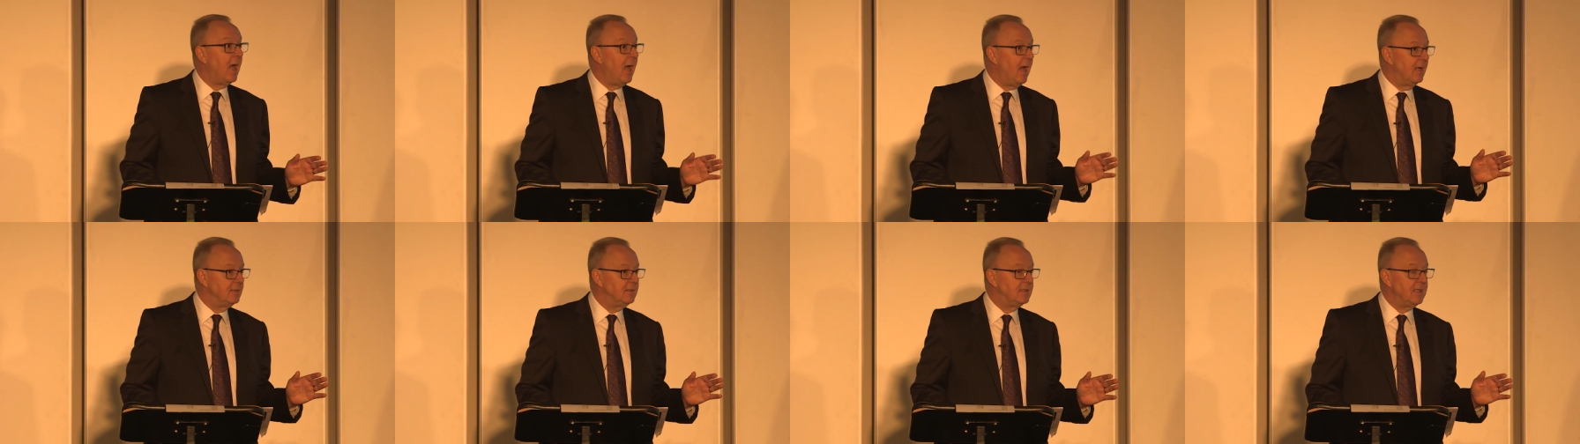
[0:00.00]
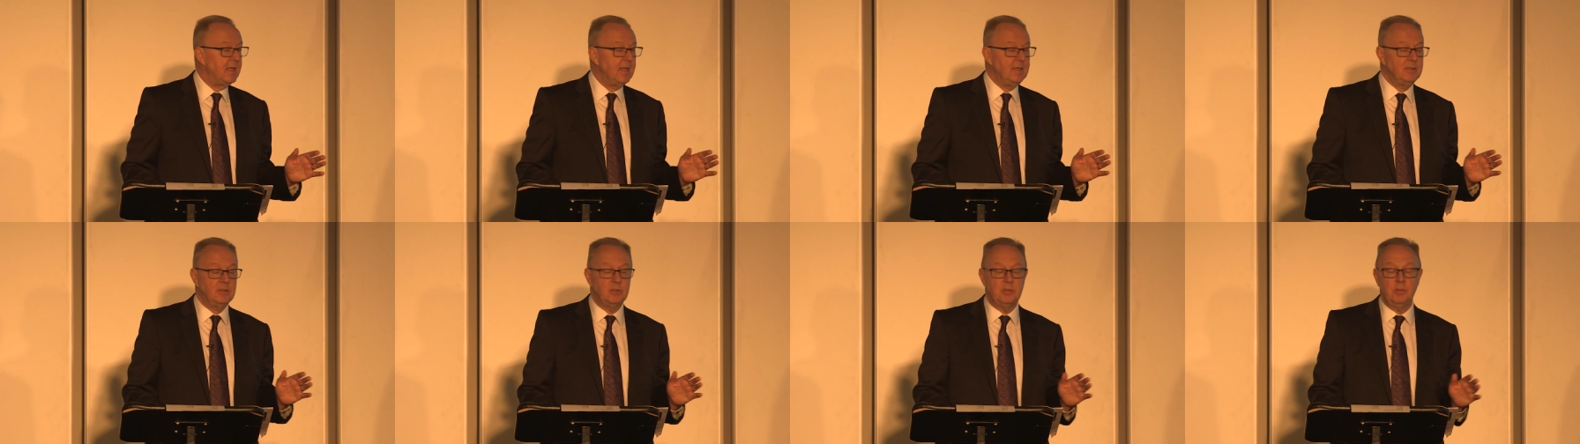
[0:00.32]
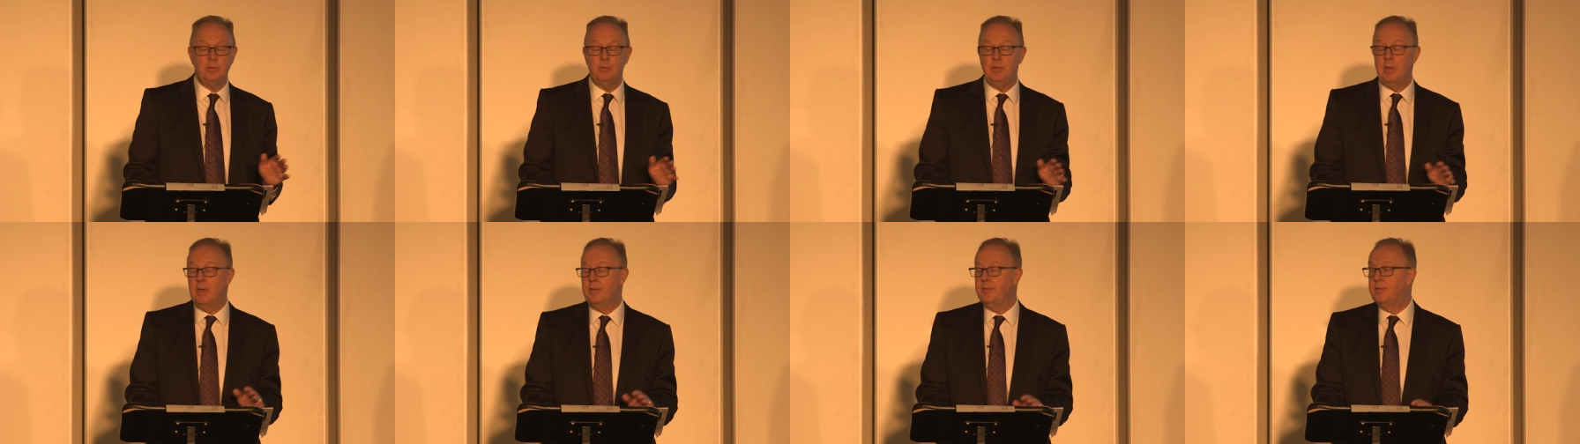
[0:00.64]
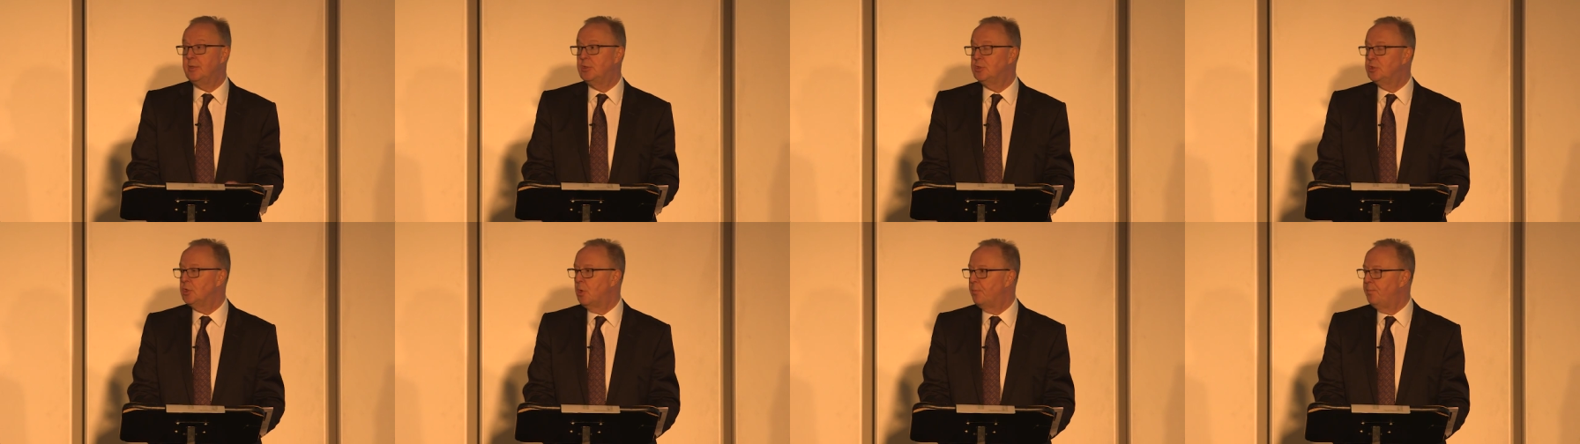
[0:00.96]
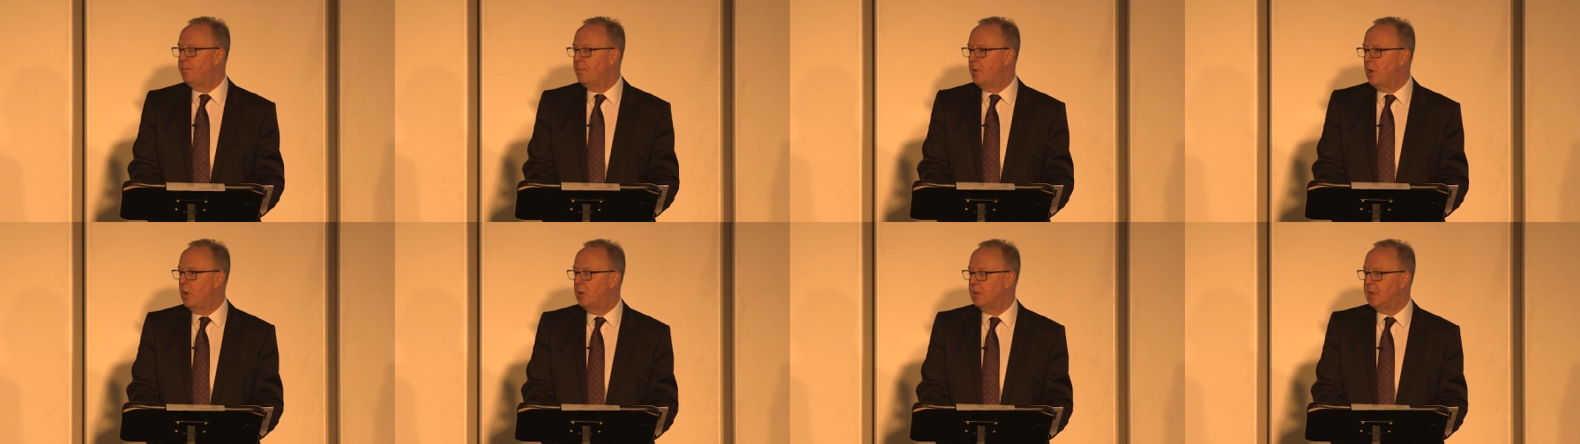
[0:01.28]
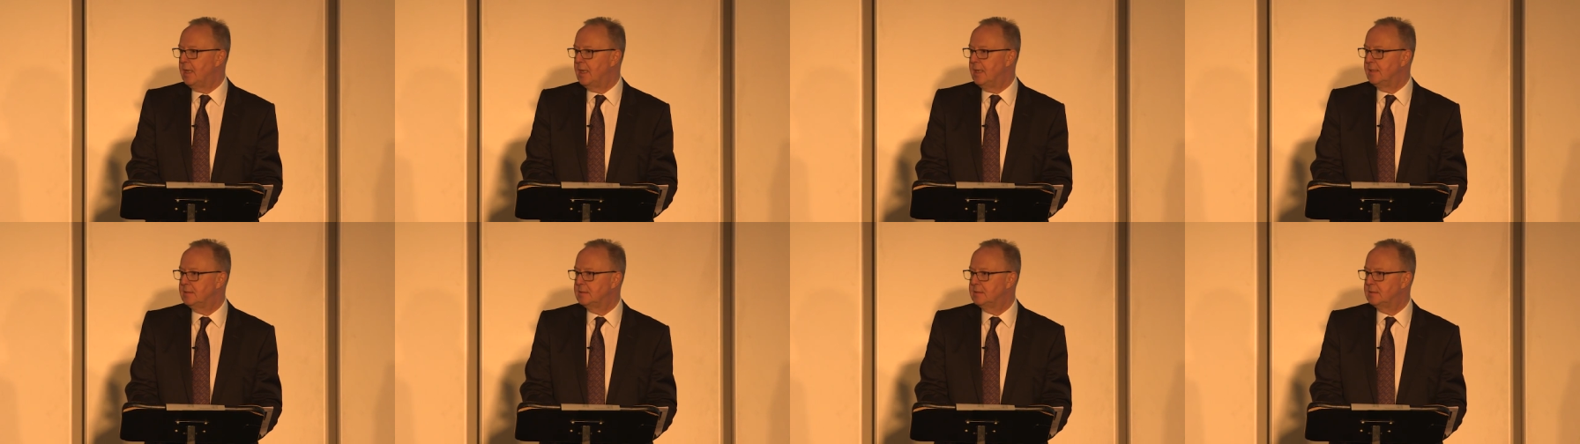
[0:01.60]
and into the job
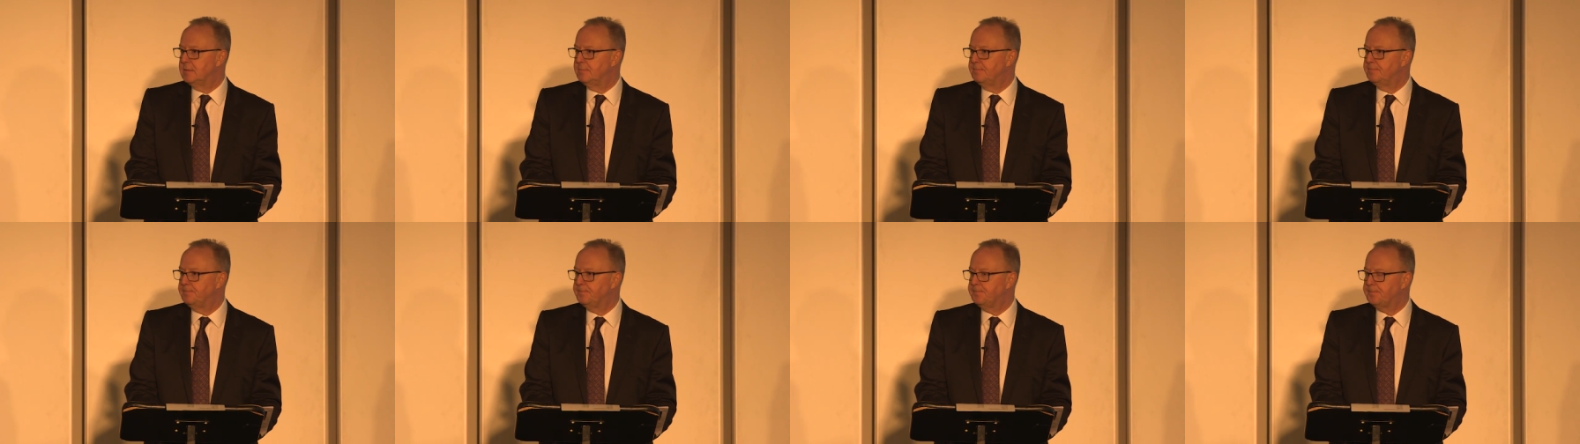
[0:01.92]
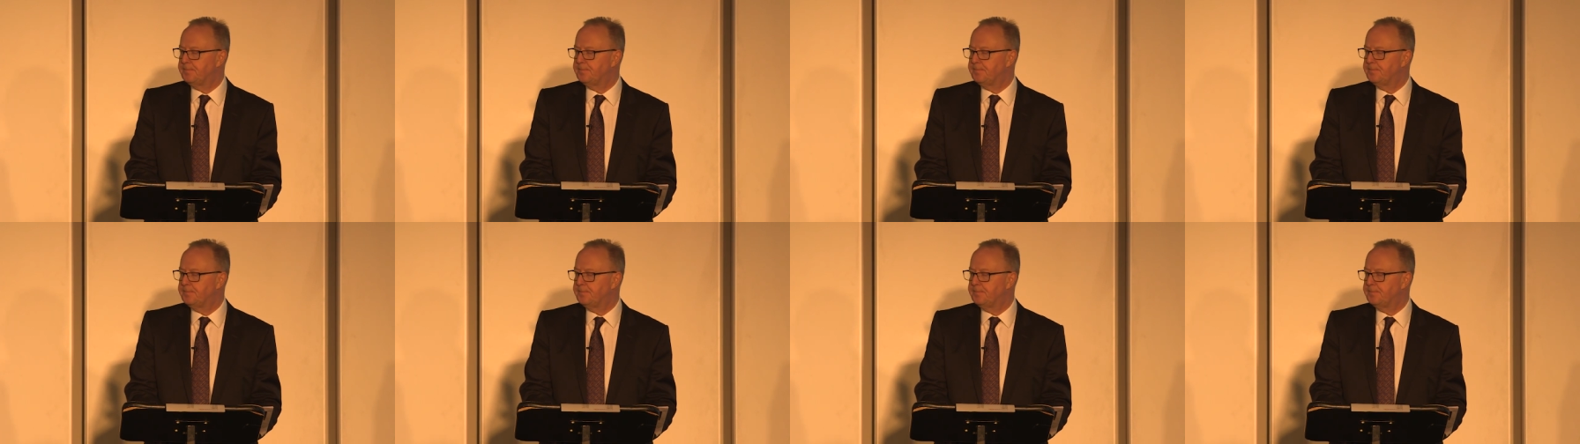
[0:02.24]
market.